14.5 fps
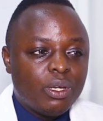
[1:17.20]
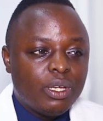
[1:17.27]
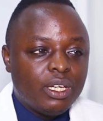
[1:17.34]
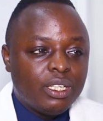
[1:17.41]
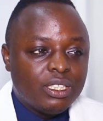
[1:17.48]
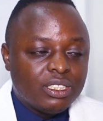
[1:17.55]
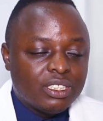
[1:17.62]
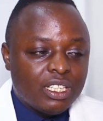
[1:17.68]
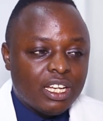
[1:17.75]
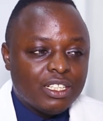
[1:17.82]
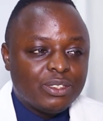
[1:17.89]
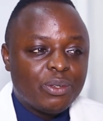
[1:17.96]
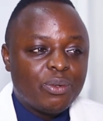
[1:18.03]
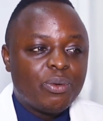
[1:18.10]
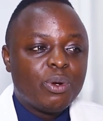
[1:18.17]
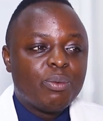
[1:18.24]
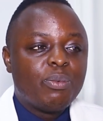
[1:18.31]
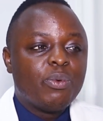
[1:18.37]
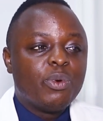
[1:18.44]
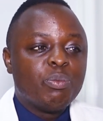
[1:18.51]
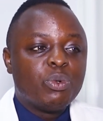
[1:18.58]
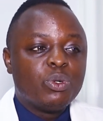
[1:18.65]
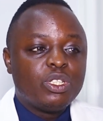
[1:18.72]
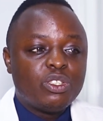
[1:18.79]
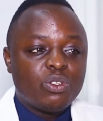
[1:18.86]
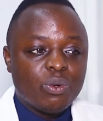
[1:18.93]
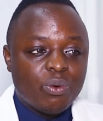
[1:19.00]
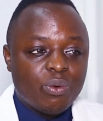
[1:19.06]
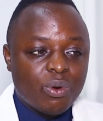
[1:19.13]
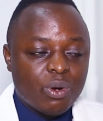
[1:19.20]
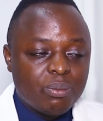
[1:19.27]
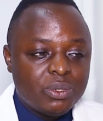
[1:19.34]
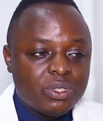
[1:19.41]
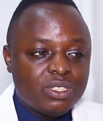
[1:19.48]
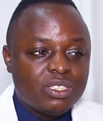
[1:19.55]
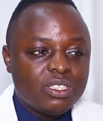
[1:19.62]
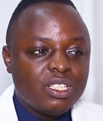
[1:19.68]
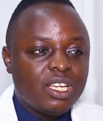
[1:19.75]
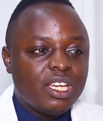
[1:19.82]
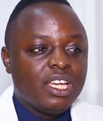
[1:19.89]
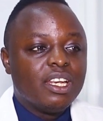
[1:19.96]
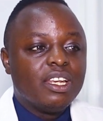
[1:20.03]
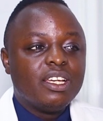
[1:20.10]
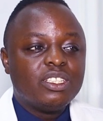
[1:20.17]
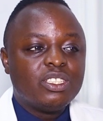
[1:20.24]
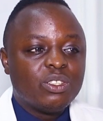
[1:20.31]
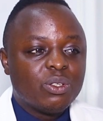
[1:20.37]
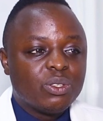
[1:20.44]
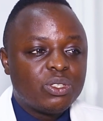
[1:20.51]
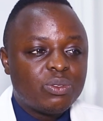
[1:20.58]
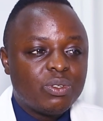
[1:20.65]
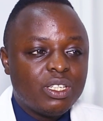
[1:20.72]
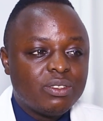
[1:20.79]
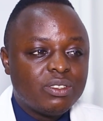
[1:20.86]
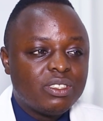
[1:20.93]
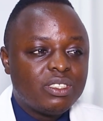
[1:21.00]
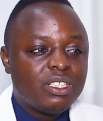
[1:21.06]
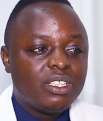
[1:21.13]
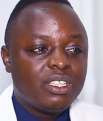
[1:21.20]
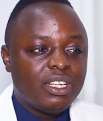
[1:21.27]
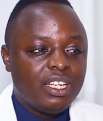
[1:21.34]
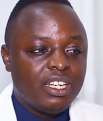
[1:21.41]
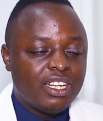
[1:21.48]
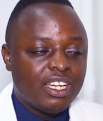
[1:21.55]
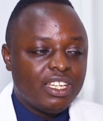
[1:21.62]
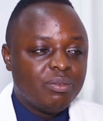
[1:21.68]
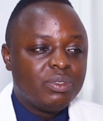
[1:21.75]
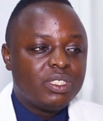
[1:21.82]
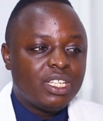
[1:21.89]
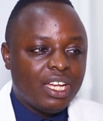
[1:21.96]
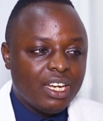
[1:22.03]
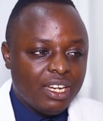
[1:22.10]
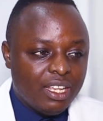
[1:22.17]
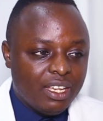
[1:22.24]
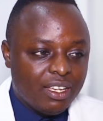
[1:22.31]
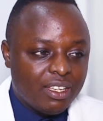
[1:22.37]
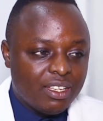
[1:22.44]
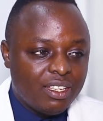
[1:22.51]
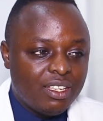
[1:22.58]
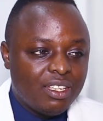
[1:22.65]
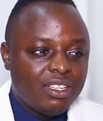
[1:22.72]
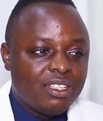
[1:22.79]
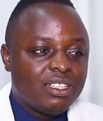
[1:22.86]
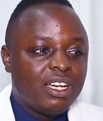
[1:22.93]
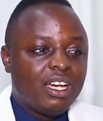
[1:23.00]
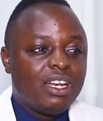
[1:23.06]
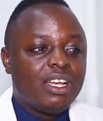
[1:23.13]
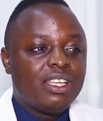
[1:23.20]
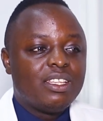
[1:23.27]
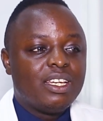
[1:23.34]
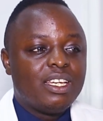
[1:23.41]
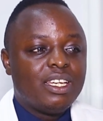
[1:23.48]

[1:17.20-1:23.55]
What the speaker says: It is a nasal drop. We put 2 drops in each nostrils 3 times a day. Another